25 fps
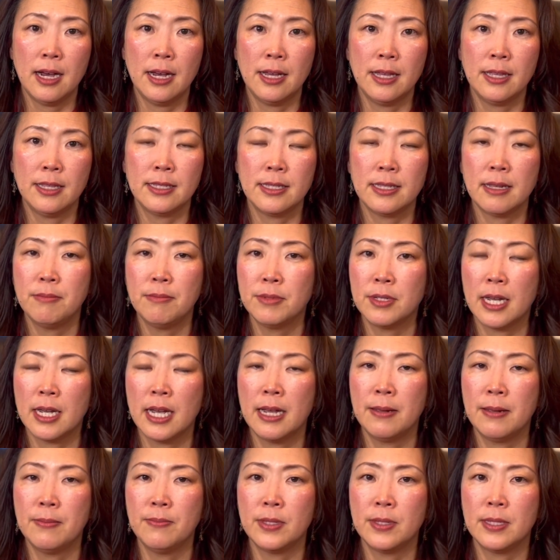
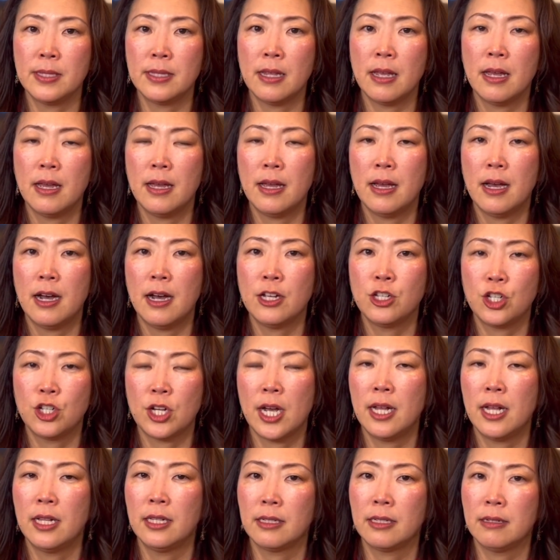sometimes a
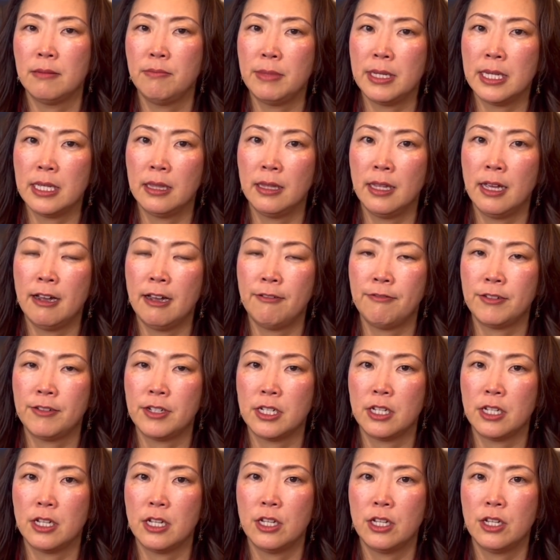child can be left
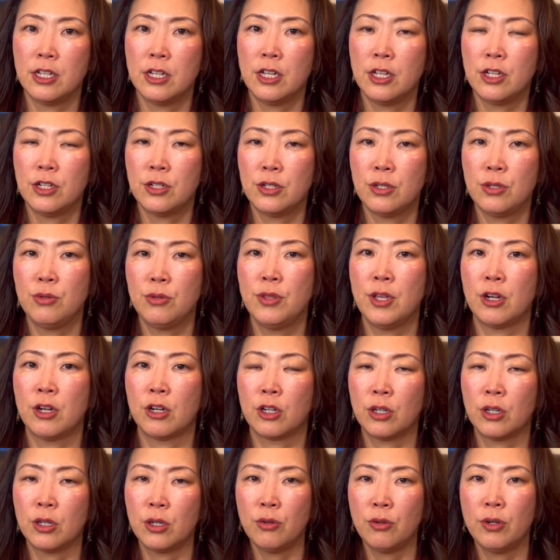to their
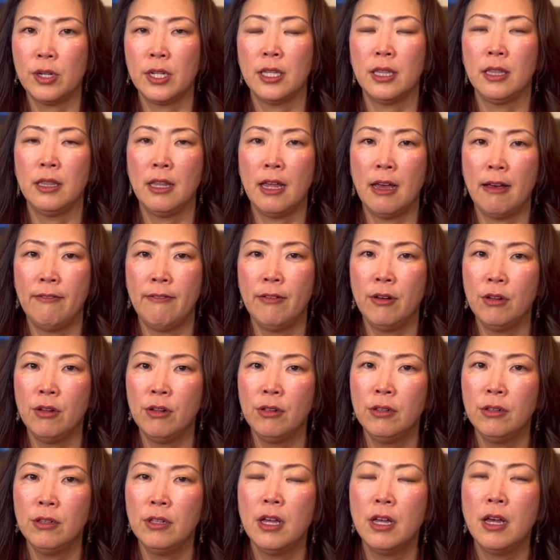current
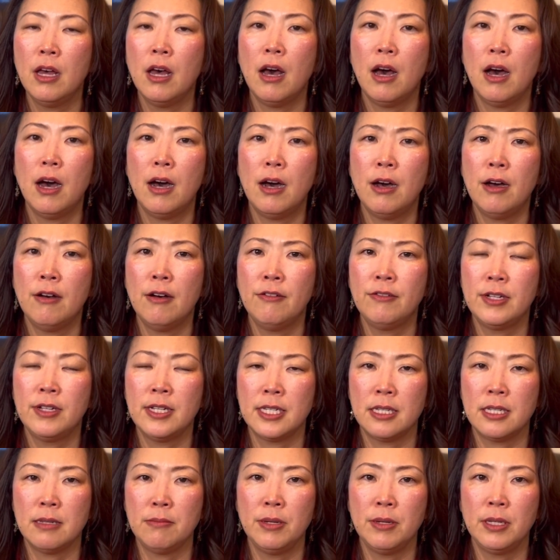level of
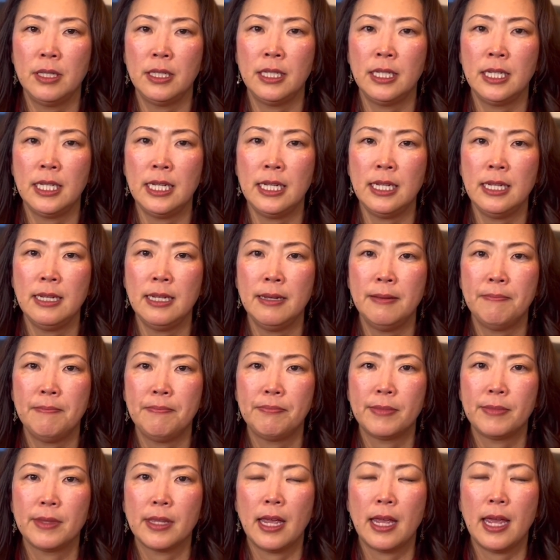disability
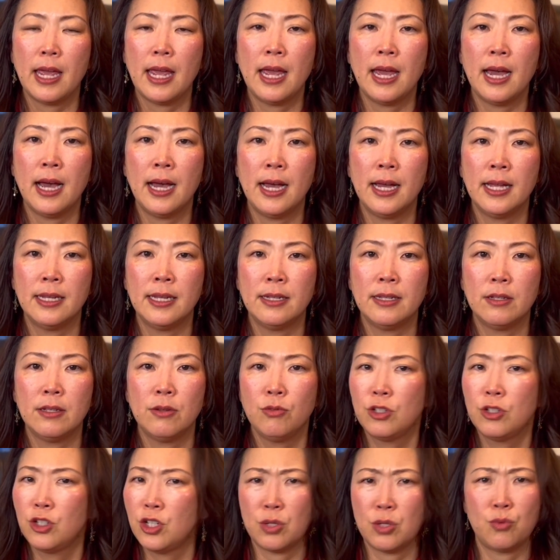and
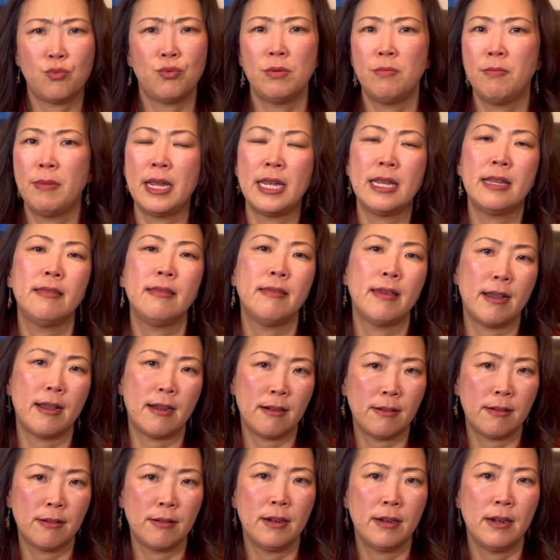just remain there.
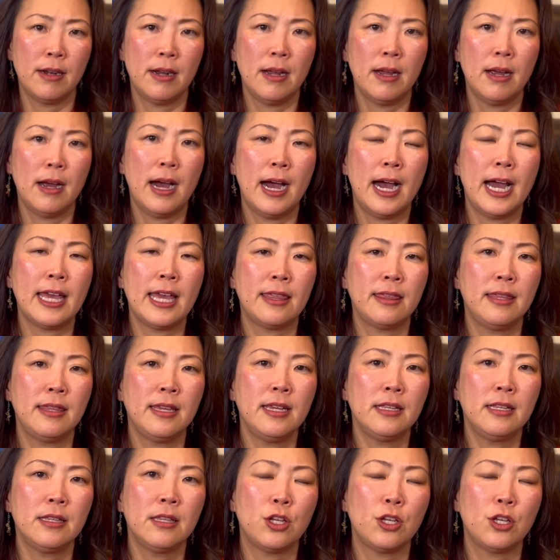I think the